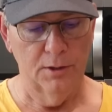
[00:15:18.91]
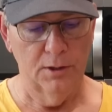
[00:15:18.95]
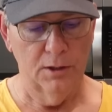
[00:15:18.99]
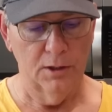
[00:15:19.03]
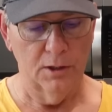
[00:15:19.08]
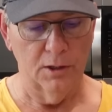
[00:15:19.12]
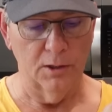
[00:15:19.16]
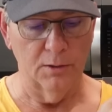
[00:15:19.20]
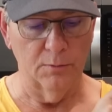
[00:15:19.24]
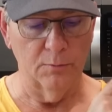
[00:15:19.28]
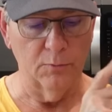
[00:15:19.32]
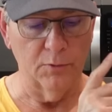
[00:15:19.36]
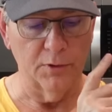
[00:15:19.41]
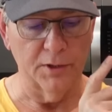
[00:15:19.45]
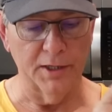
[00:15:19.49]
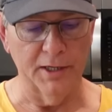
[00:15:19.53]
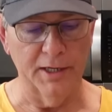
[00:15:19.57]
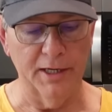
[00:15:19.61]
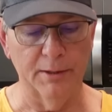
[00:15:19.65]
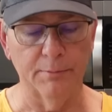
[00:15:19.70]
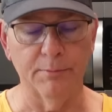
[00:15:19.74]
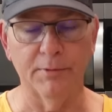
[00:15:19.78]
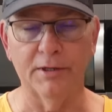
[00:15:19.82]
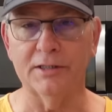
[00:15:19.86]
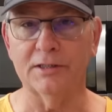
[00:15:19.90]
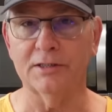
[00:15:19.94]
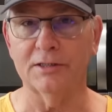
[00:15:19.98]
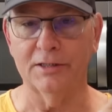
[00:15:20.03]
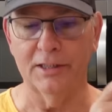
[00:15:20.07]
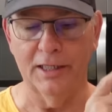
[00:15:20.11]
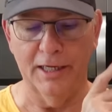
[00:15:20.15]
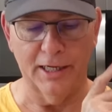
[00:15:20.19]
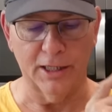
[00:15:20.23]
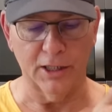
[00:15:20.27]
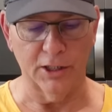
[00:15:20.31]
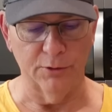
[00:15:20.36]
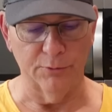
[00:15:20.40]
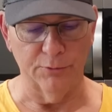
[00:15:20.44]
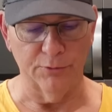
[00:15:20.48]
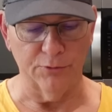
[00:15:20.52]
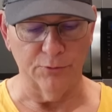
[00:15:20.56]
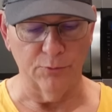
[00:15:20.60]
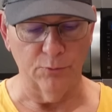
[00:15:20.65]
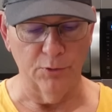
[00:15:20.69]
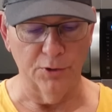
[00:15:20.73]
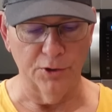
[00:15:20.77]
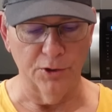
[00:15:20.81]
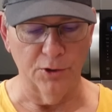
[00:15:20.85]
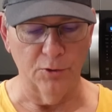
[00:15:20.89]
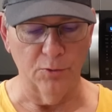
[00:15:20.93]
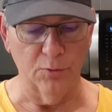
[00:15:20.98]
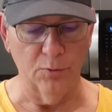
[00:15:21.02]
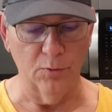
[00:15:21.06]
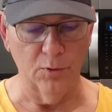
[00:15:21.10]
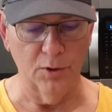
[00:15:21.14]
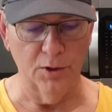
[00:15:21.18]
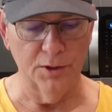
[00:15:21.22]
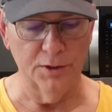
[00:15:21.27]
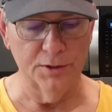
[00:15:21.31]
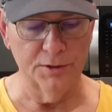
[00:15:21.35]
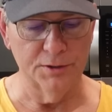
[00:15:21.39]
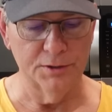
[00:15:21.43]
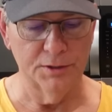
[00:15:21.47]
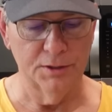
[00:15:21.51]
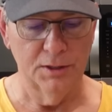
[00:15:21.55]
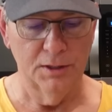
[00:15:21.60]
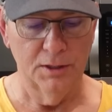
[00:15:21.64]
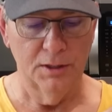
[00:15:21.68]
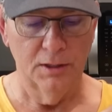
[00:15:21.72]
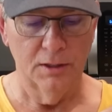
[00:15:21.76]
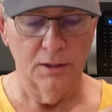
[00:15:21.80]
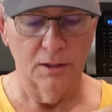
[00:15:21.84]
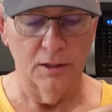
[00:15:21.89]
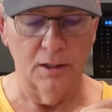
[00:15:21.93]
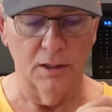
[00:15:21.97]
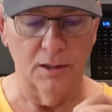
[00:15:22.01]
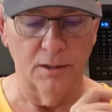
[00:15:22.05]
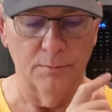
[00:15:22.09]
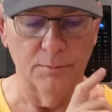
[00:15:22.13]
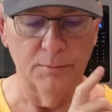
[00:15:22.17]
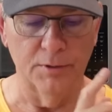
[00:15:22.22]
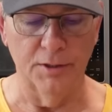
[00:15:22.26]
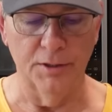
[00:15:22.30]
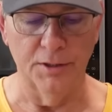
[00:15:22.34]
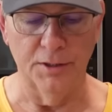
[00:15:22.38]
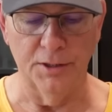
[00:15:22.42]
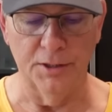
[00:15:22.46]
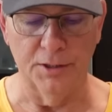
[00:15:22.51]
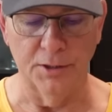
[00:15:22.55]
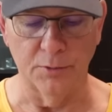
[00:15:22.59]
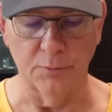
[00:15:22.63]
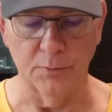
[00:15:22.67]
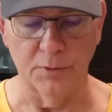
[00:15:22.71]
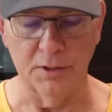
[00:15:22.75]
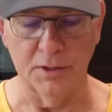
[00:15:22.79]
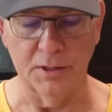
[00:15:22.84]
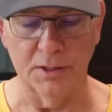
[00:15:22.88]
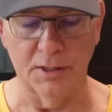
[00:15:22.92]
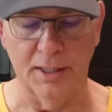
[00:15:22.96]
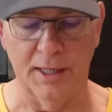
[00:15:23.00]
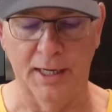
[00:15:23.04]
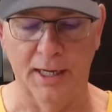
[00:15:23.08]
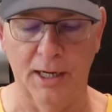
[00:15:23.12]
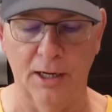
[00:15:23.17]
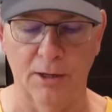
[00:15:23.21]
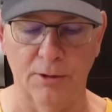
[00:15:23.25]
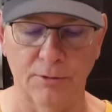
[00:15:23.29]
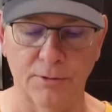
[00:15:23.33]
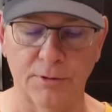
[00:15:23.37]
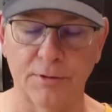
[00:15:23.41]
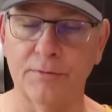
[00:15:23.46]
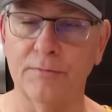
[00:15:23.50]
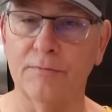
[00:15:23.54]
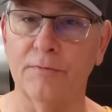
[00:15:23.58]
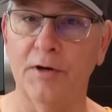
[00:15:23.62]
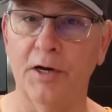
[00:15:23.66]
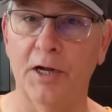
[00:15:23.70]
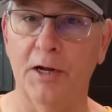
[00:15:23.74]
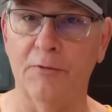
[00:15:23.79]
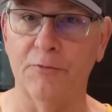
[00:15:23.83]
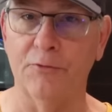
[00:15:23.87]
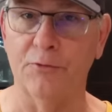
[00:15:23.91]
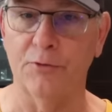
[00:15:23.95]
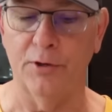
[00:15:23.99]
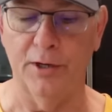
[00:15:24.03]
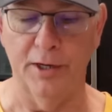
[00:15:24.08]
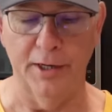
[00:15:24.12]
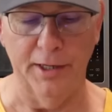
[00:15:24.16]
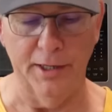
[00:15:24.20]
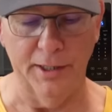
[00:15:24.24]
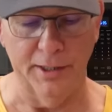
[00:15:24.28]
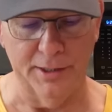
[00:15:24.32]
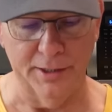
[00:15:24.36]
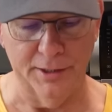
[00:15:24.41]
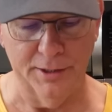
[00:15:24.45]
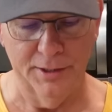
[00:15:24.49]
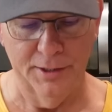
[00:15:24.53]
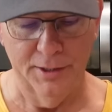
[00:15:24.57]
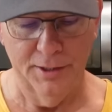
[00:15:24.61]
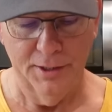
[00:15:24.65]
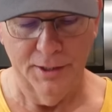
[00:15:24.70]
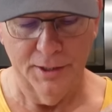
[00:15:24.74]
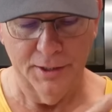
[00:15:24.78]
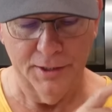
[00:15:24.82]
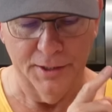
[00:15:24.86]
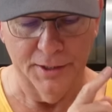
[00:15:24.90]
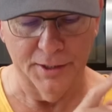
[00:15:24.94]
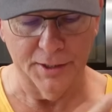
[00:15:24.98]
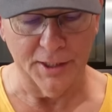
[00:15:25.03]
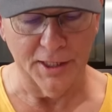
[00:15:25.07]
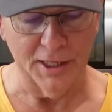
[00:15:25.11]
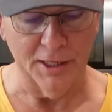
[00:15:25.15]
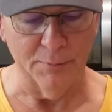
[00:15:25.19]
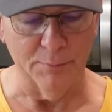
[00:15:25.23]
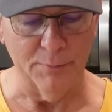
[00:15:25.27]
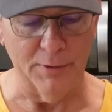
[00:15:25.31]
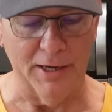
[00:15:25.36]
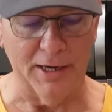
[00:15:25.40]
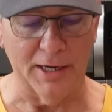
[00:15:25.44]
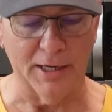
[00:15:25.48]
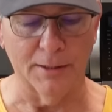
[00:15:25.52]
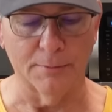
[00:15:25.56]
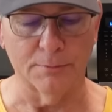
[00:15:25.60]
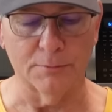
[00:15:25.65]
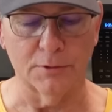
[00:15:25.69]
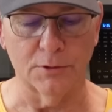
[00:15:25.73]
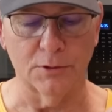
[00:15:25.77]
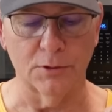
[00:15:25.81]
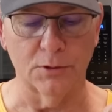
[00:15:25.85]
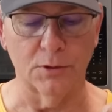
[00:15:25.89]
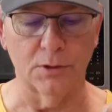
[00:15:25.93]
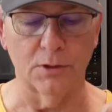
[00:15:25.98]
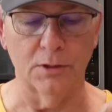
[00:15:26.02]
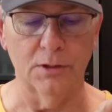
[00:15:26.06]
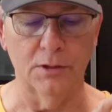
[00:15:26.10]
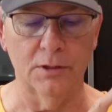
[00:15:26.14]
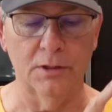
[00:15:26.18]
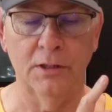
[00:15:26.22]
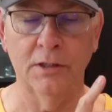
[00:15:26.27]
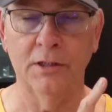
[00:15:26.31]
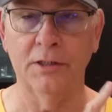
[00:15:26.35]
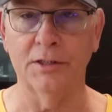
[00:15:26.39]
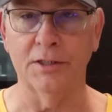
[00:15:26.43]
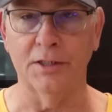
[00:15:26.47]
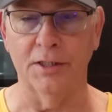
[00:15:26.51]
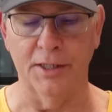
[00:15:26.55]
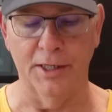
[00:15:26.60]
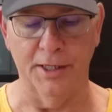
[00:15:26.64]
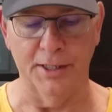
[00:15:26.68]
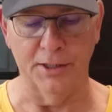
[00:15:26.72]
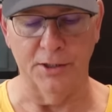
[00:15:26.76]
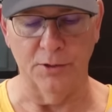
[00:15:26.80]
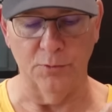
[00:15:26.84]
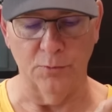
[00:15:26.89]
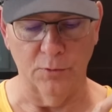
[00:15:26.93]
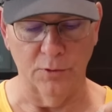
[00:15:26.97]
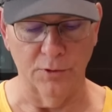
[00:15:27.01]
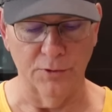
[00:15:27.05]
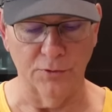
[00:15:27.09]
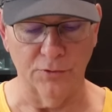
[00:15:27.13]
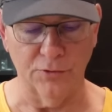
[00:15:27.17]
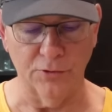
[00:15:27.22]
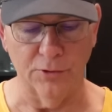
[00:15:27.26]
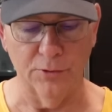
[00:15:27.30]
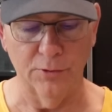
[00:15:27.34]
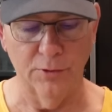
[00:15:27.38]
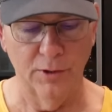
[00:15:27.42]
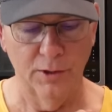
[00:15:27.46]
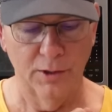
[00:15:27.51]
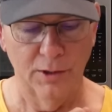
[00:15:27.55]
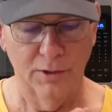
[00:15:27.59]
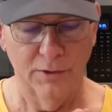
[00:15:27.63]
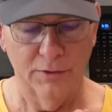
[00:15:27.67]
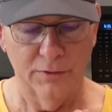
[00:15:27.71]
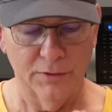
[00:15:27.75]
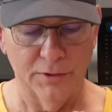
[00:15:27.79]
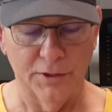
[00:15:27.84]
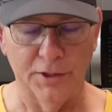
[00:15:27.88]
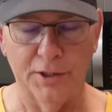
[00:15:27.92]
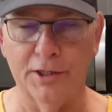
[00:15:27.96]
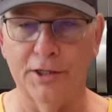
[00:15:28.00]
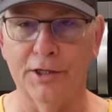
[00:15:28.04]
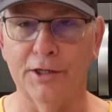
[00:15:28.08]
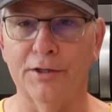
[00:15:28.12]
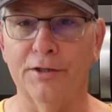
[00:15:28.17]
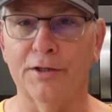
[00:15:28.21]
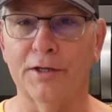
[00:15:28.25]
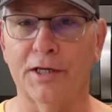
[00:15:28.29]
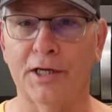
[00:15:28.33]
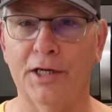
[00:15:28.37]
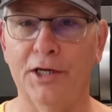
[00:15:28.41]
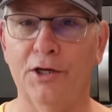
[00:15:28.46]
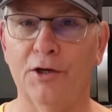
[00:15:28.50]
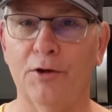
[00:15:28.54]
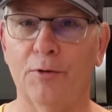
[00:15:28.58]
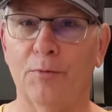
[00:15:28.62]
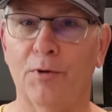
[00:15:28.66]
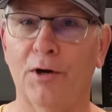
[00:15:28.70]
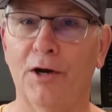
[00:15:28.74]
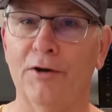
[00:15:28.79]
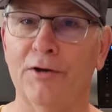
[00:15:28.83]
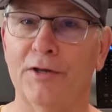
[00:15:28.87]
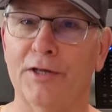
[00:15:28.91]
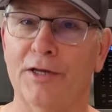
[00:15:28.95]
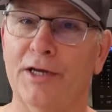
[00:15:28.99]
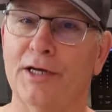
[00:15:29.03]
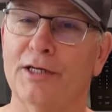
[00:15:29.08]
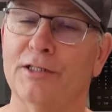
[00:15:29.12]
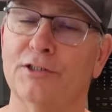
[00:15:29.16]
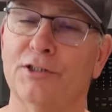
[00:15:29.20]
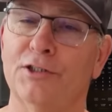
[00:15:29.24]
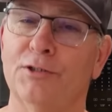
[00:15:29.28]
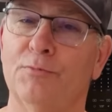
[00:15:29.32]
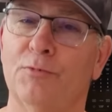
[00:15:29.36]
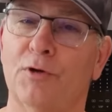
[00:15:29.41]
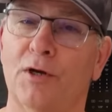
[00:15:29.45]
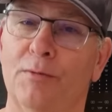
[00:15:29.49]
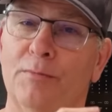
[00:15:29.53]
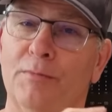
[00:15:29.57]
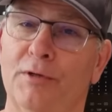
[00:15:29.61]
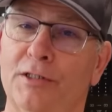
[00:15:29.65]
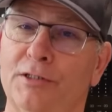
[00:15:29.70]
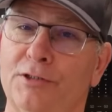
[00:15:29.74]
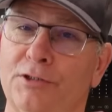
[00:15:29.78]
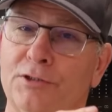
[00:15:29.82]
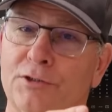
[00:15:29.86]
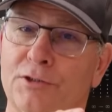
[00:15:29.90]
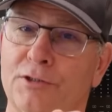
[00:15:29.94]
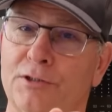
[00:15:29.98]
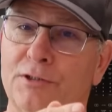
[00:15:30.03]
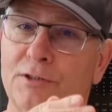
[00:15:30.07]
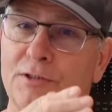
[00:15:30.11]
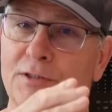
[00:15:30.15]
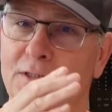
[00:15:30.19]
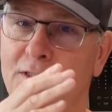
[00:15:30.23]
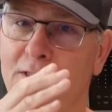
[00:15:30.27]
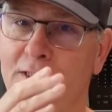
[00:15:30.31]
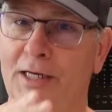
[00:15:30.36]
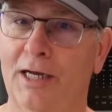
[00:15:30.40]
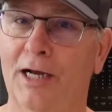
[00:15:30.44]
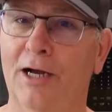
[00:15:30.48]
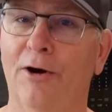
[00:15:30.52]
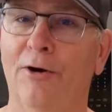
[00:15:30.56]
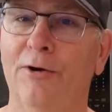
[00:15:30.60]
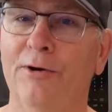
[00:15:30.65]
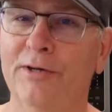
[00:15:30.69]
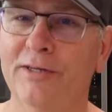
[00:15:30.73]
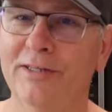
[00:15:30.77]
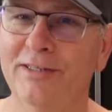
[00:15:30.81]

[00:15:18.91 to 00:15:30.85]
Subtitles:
When I had my snack, it was 101, and then it went down right after I ate it, and then it came back up to 91. So the keto brownie actually brought my sugar down.